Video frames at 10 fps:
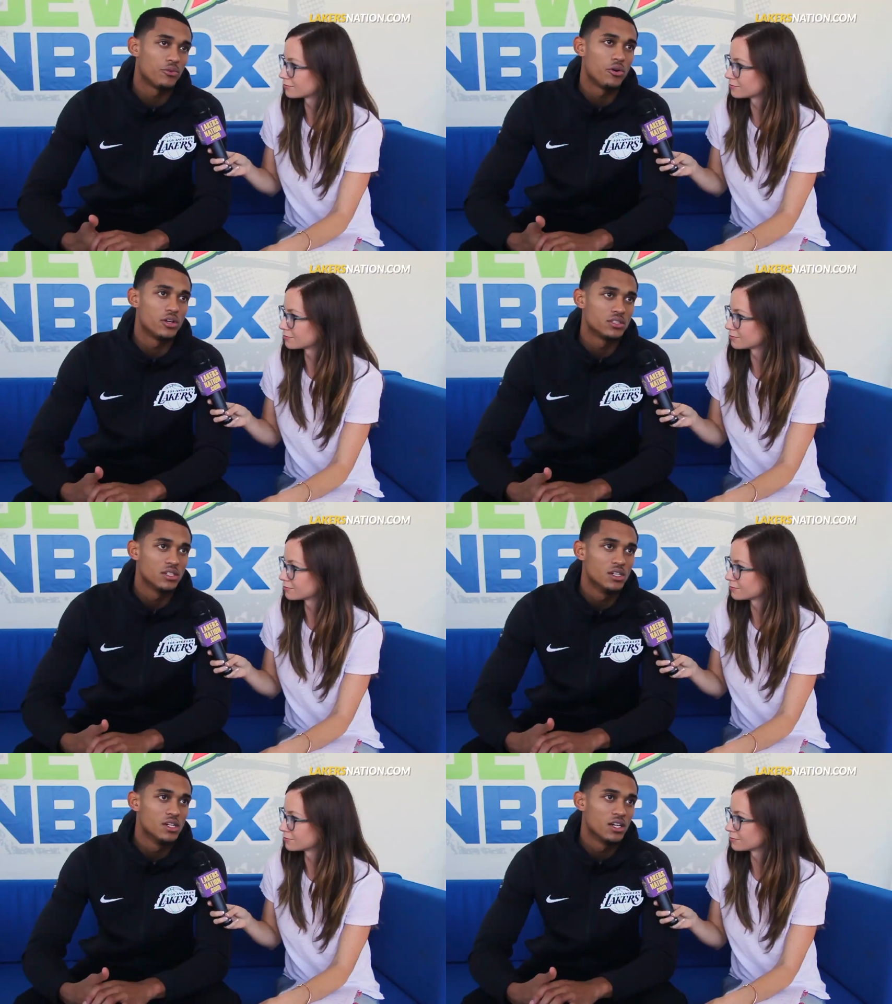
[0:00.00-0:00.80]
Speaker 1: for us
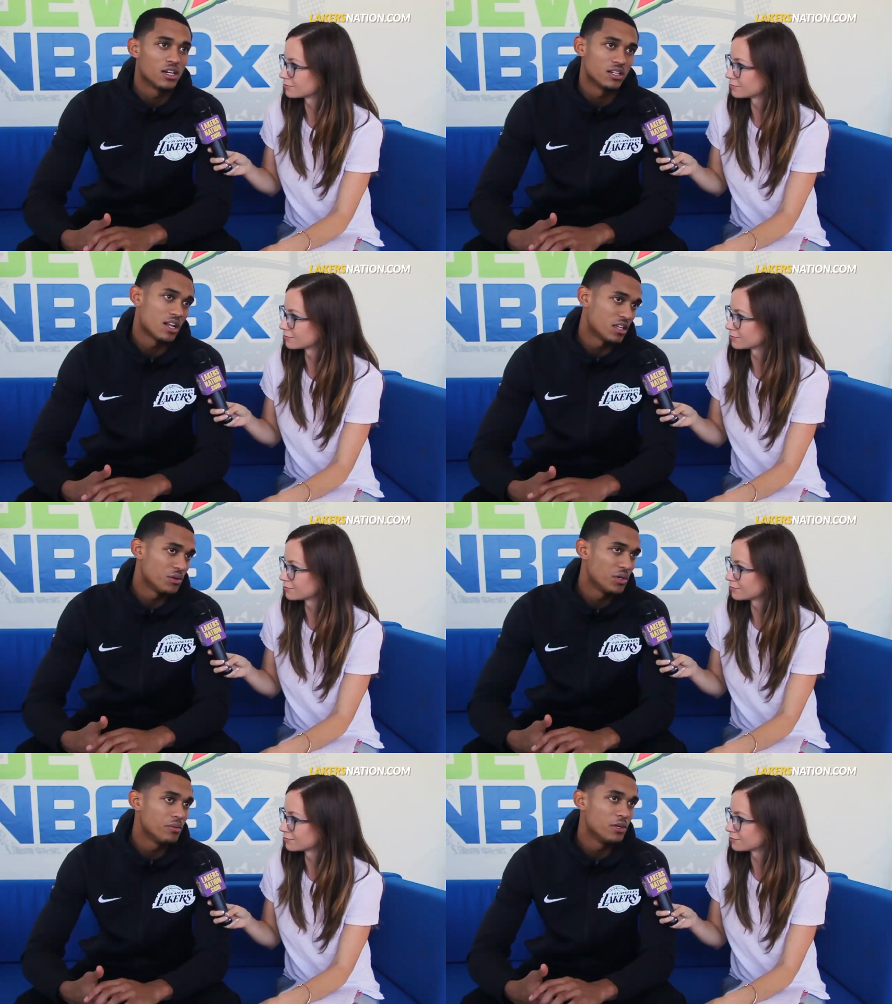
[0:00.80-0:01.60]
because I think
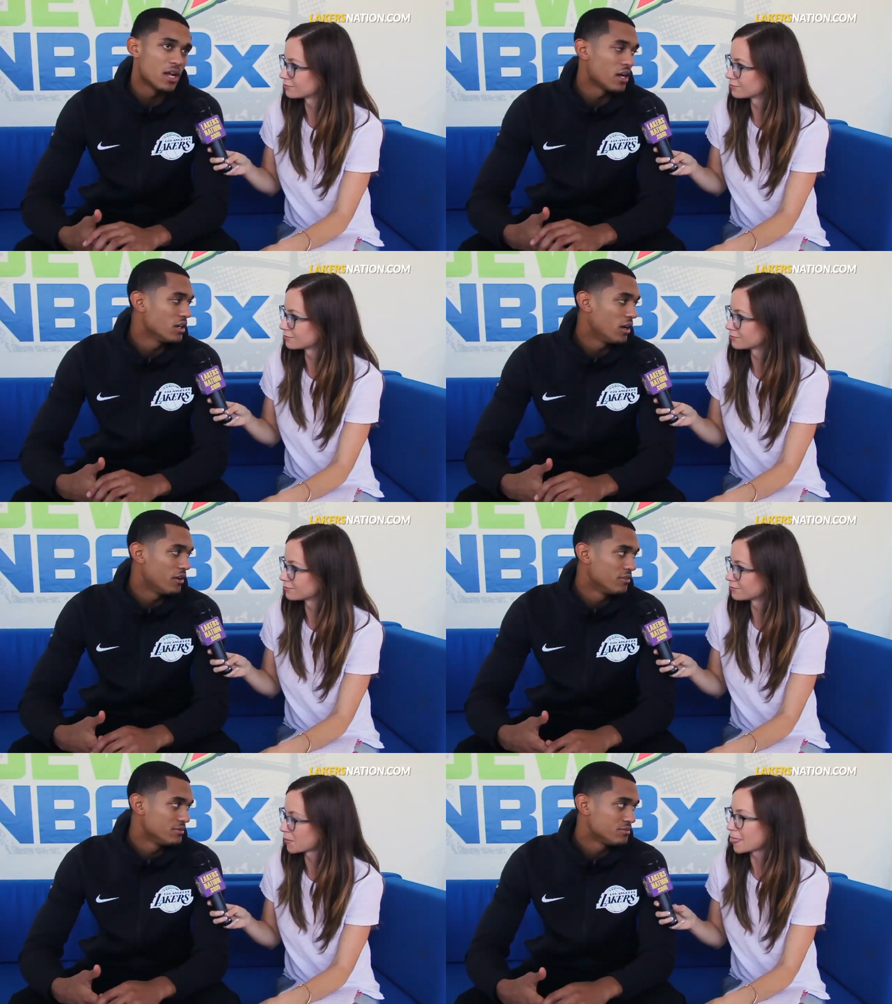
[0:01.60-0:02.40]
we could be that good.
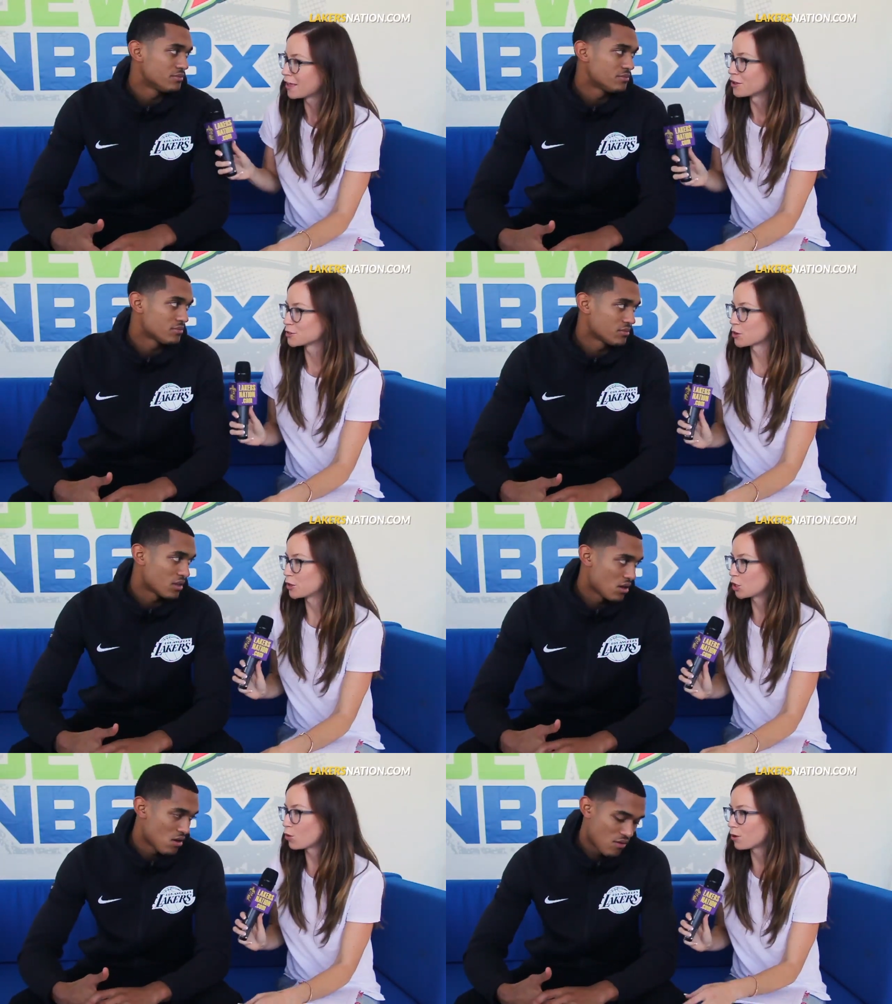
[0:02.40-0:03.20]
Speaker 2: So
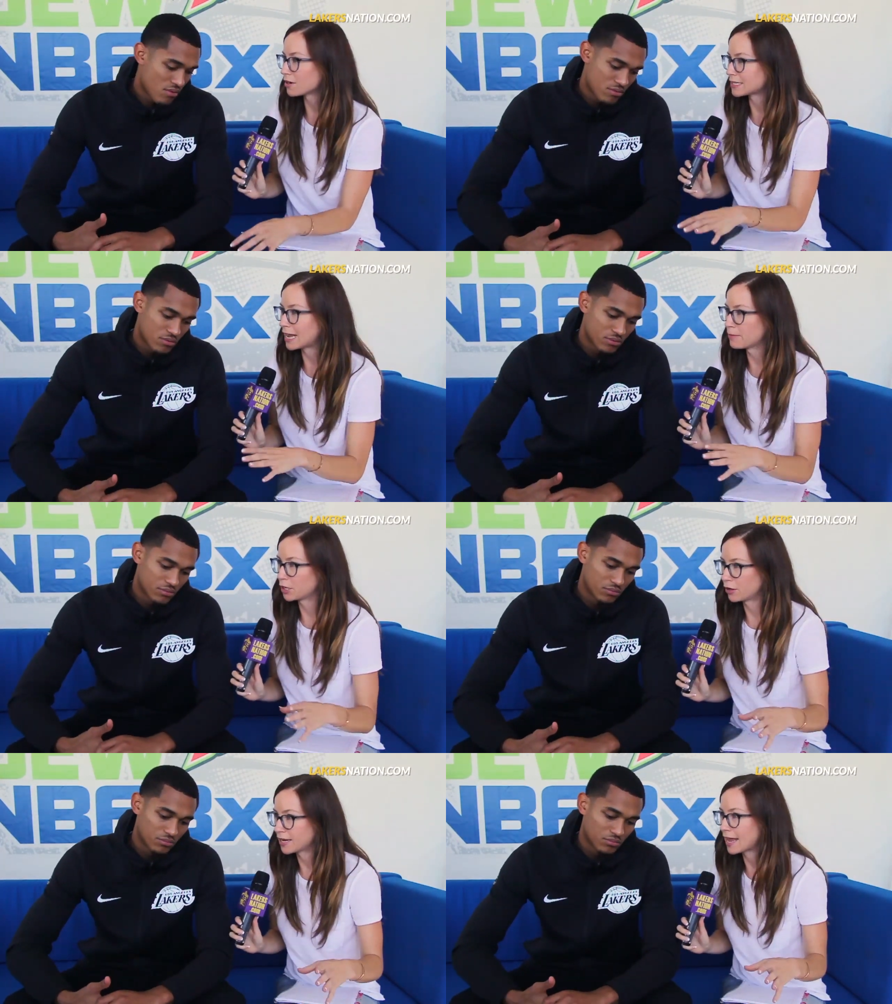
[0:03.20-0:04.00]
in your time
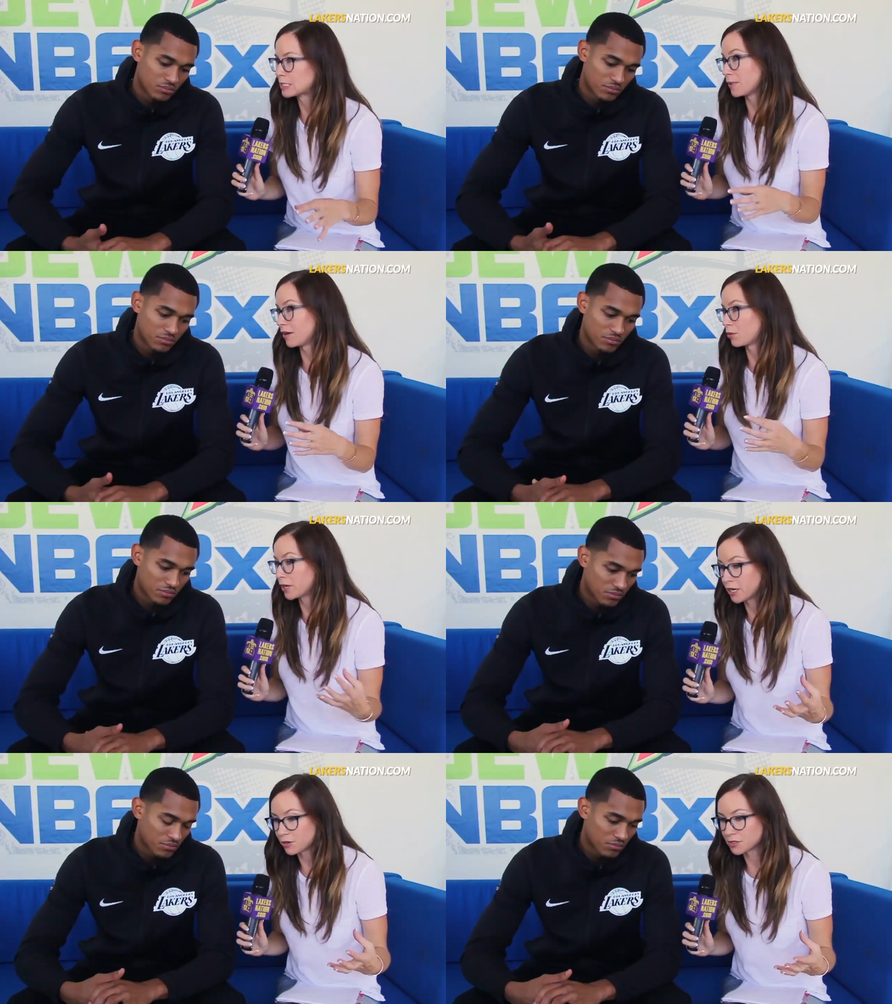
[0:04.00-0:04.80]
here, yeah, it's been three
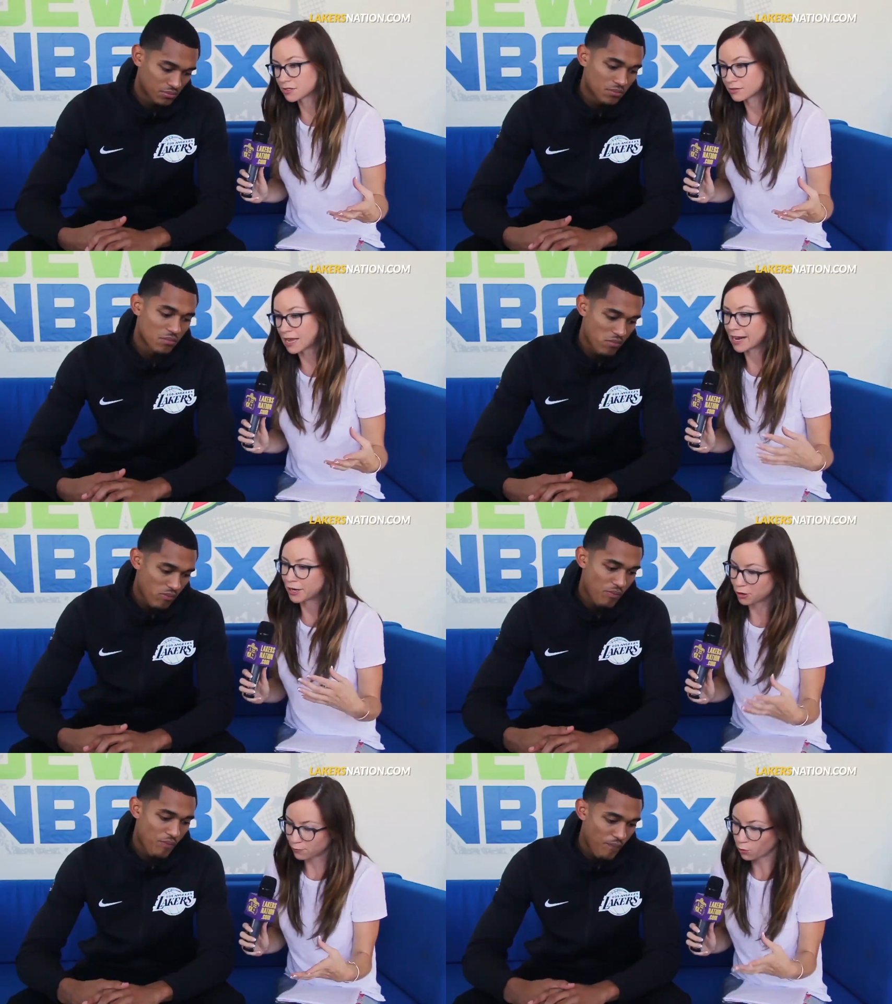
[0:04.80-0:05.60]
years, heading
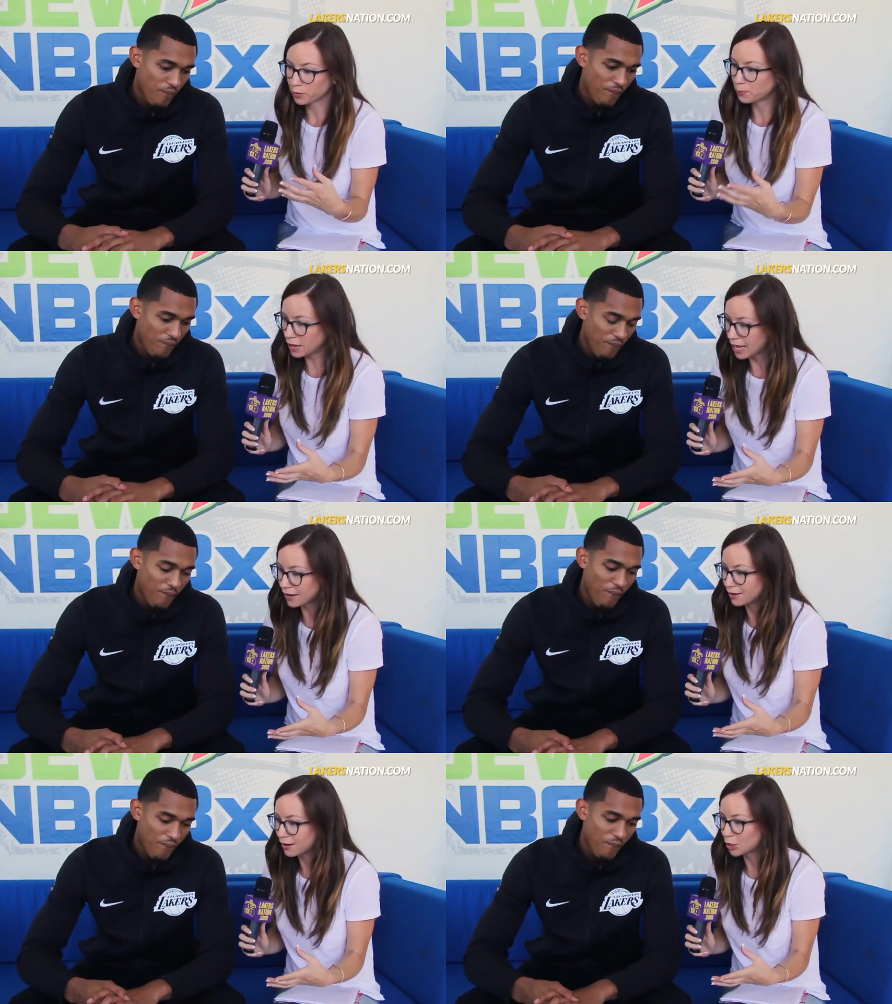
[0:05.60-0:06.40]
into your fourth, but
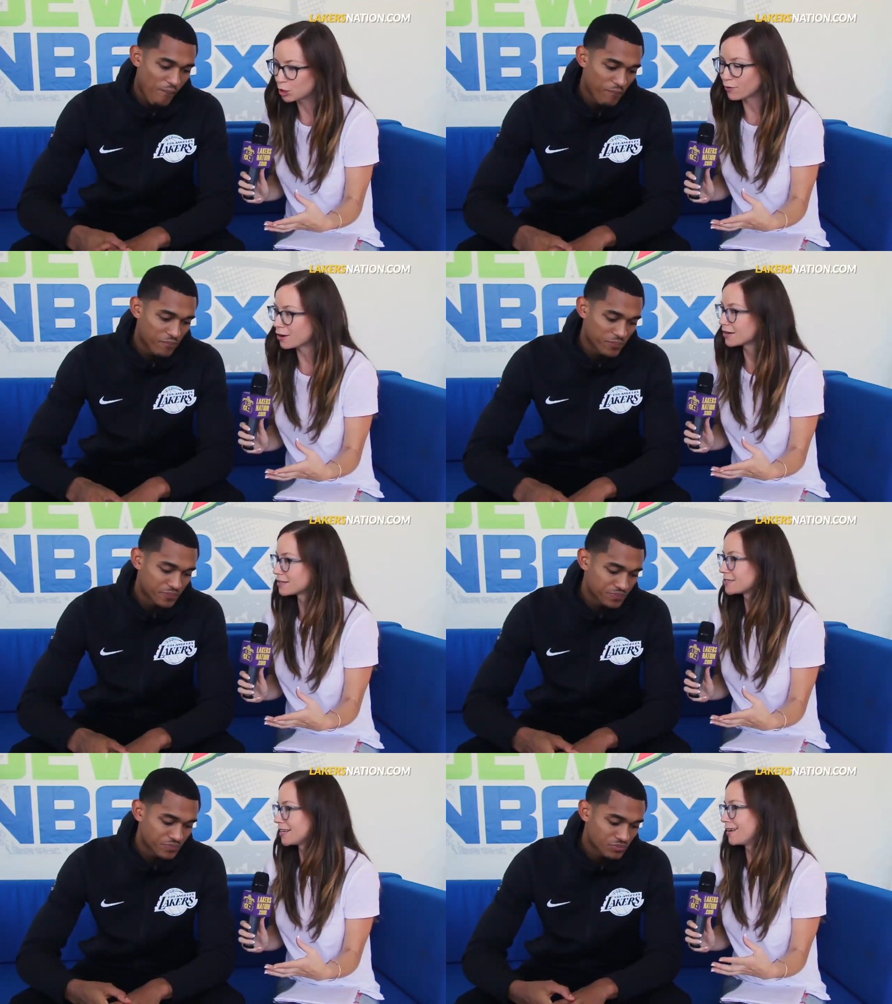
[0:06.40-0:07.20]
you've already
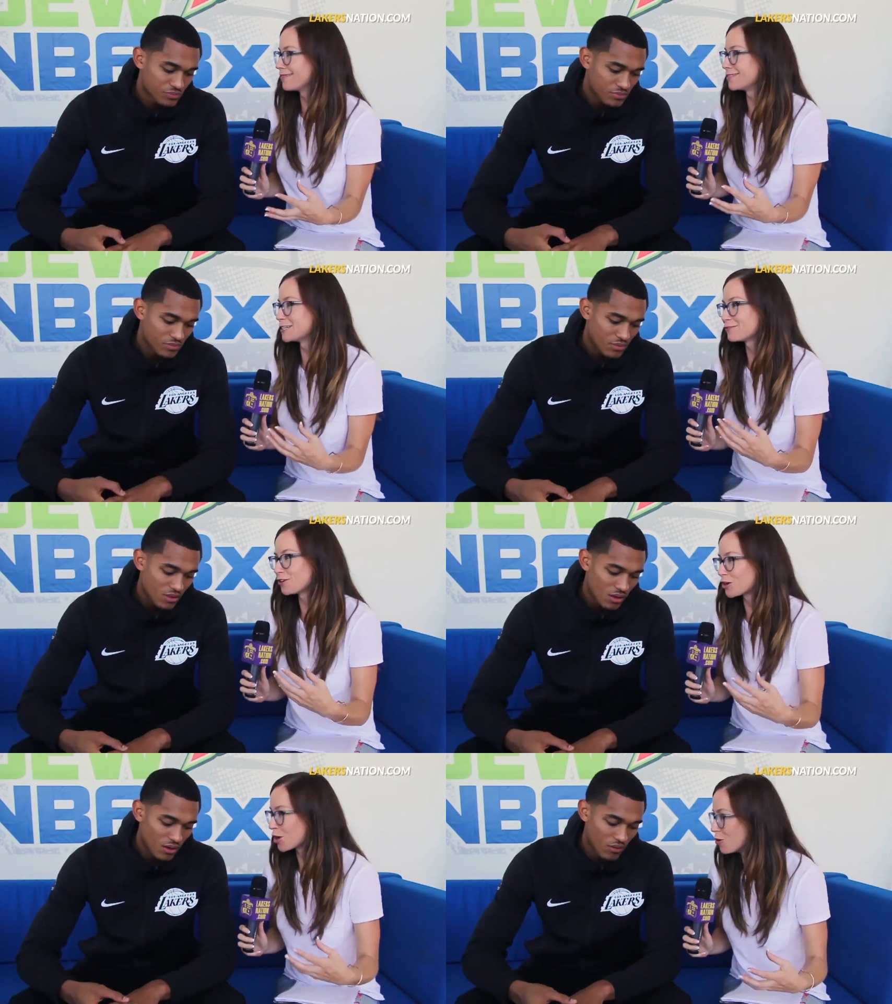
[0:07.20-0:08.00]
seen
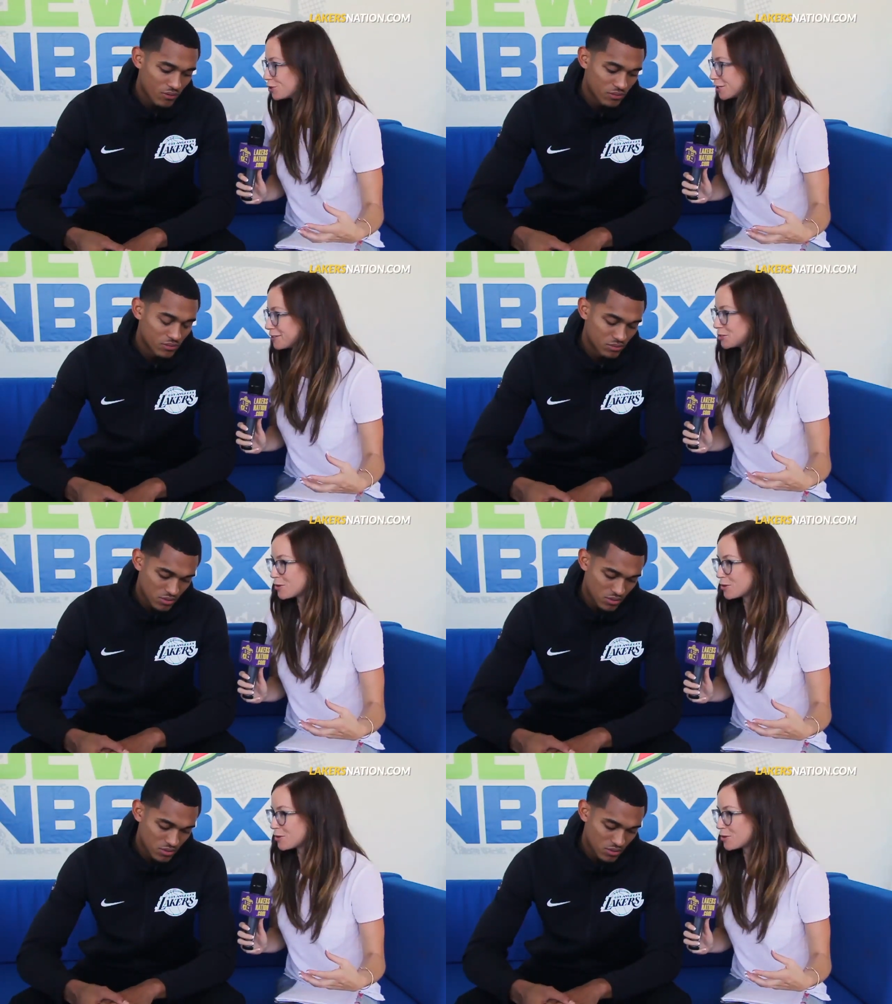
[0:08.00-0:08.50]
different coaches. You